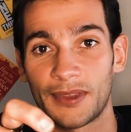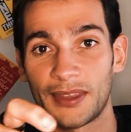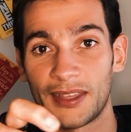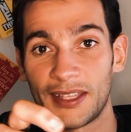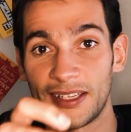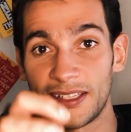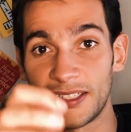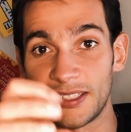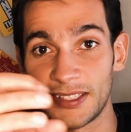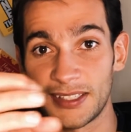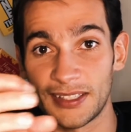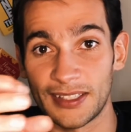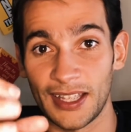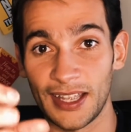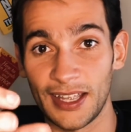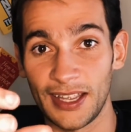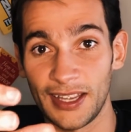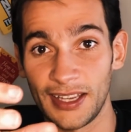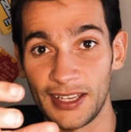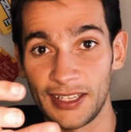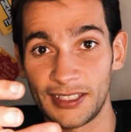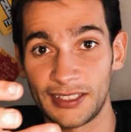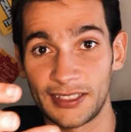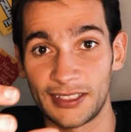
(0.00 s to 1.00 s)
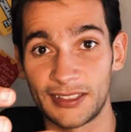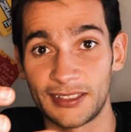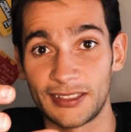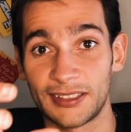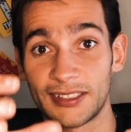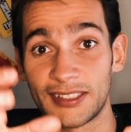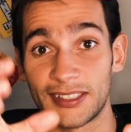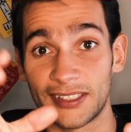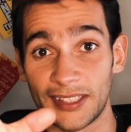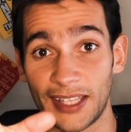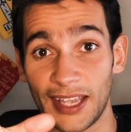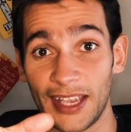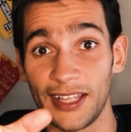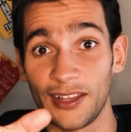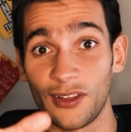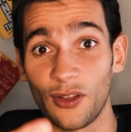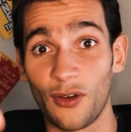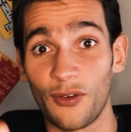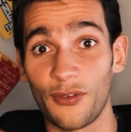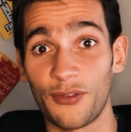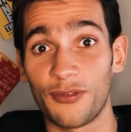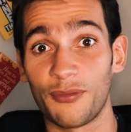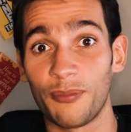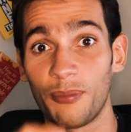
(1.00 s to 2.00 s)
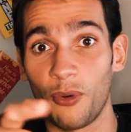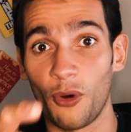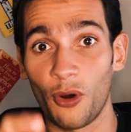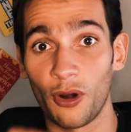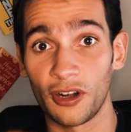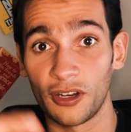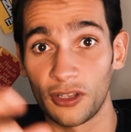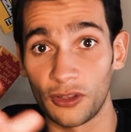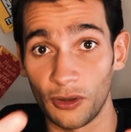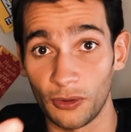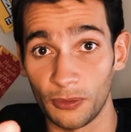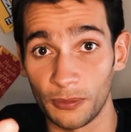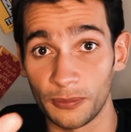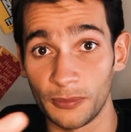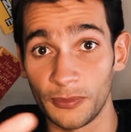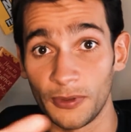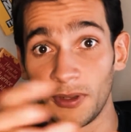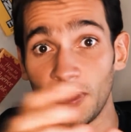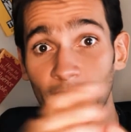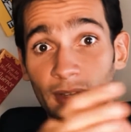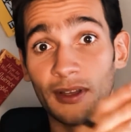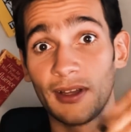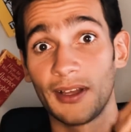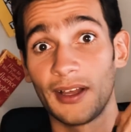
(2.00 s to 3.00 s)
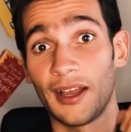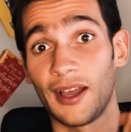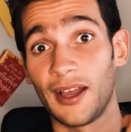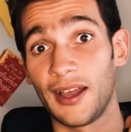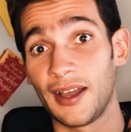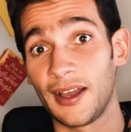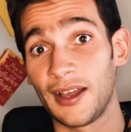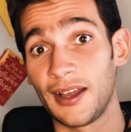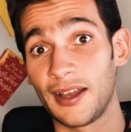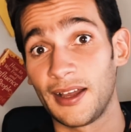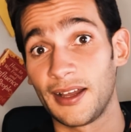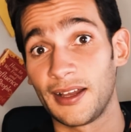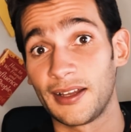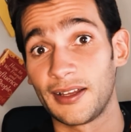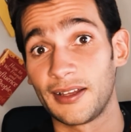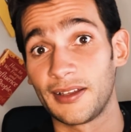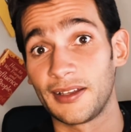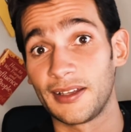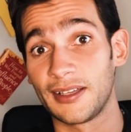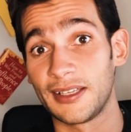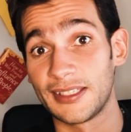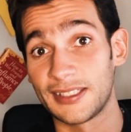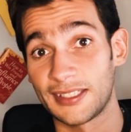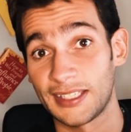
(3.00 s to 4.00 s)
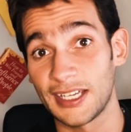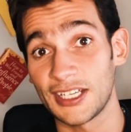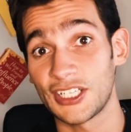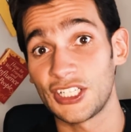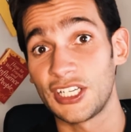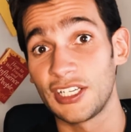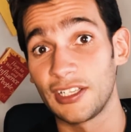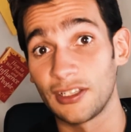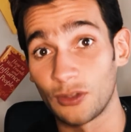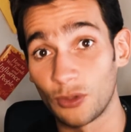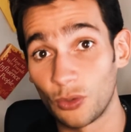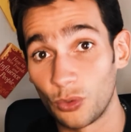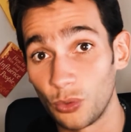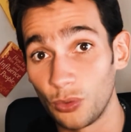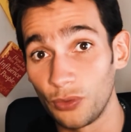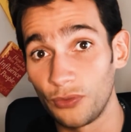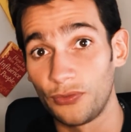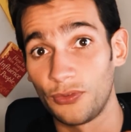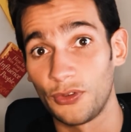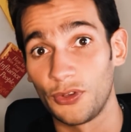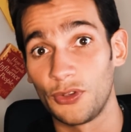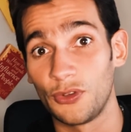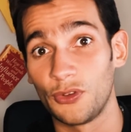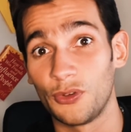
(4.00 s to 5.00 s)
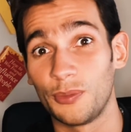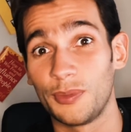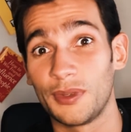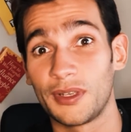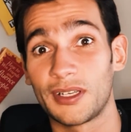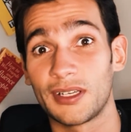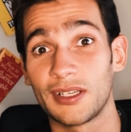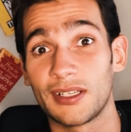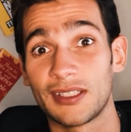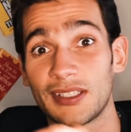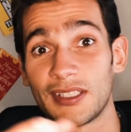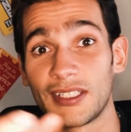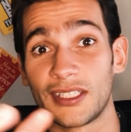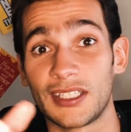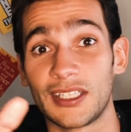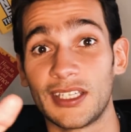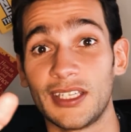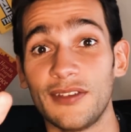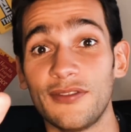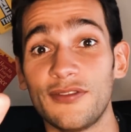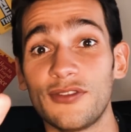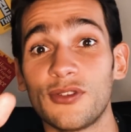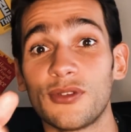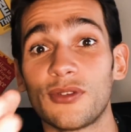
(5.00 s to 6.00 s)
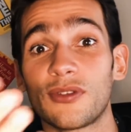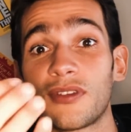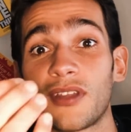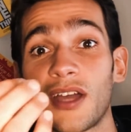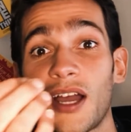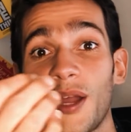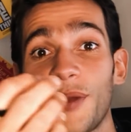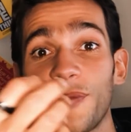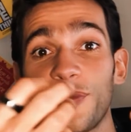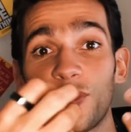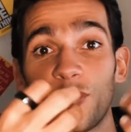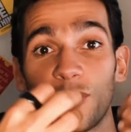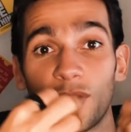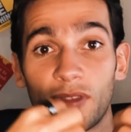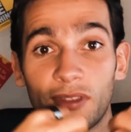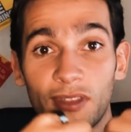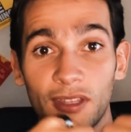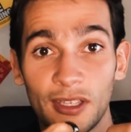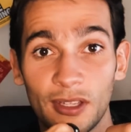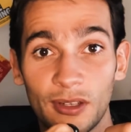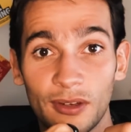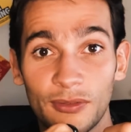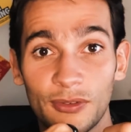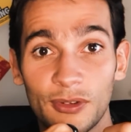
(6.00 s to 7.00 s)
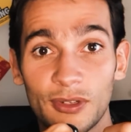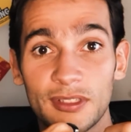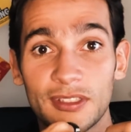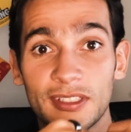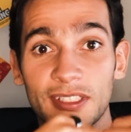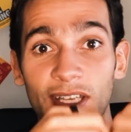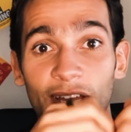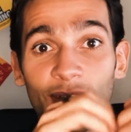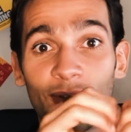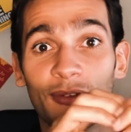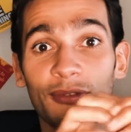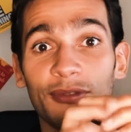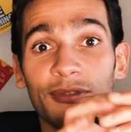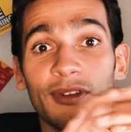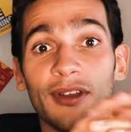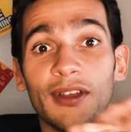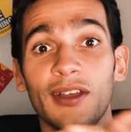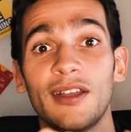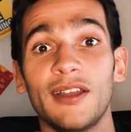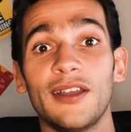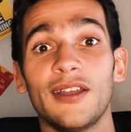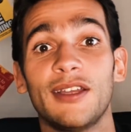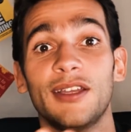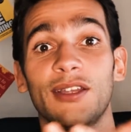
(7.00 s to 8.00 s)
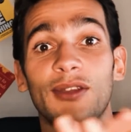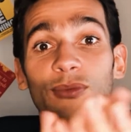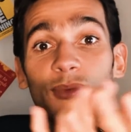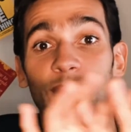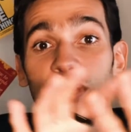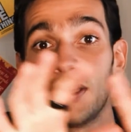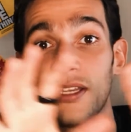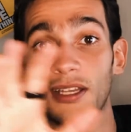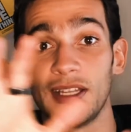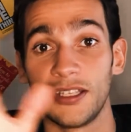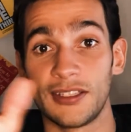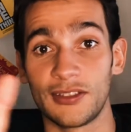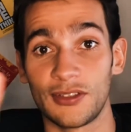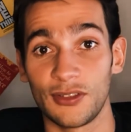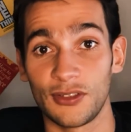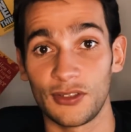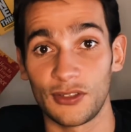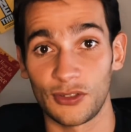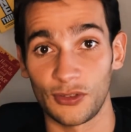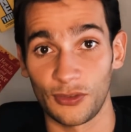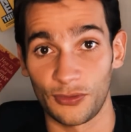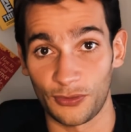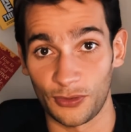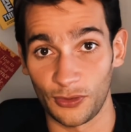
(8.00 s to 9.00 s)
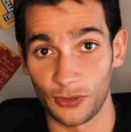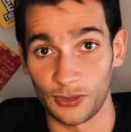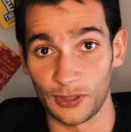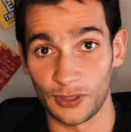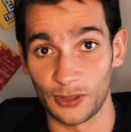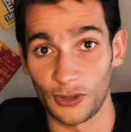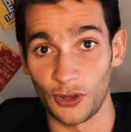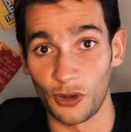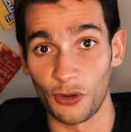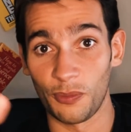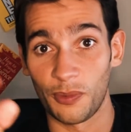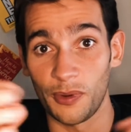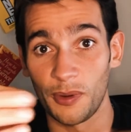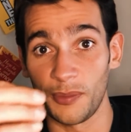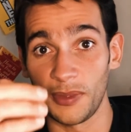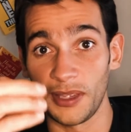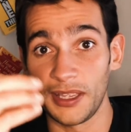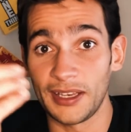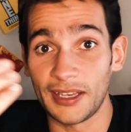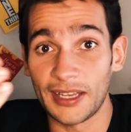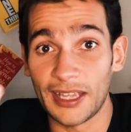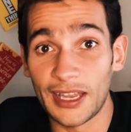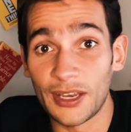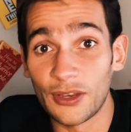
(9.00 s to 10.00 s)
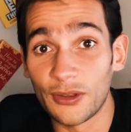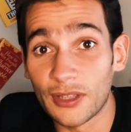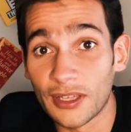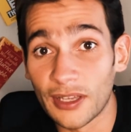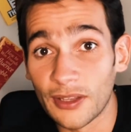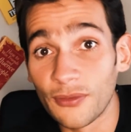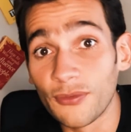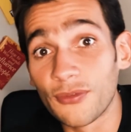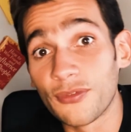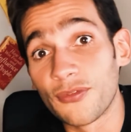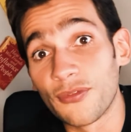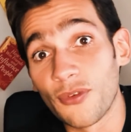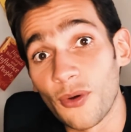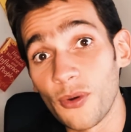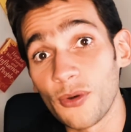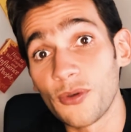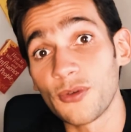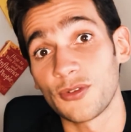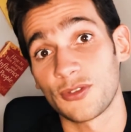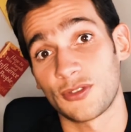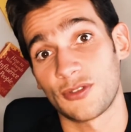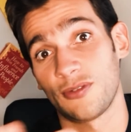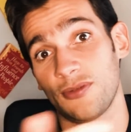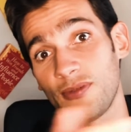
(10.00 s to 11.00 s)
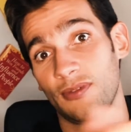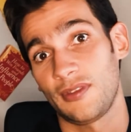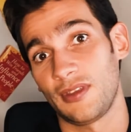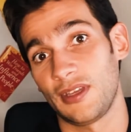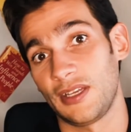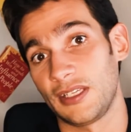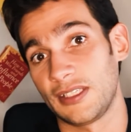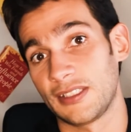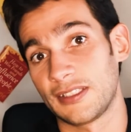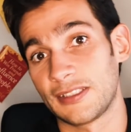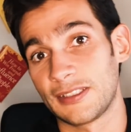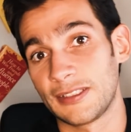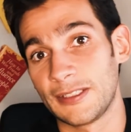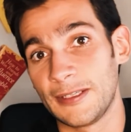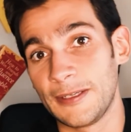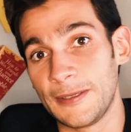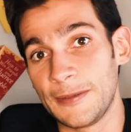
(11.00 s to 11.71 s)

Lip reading: the state of boredom is actually good for you, because it gives you time to think of yourself, it releases you from the dopamine, and you can focus on things.